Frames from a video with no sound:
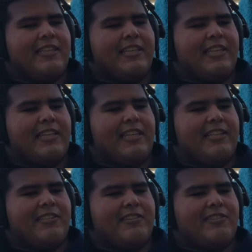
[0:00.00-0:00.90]

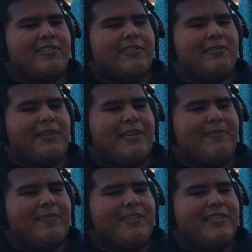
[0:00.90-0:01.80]
and also
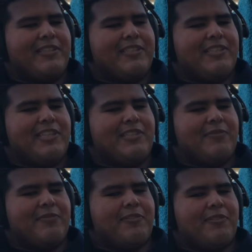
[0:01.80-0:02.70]
just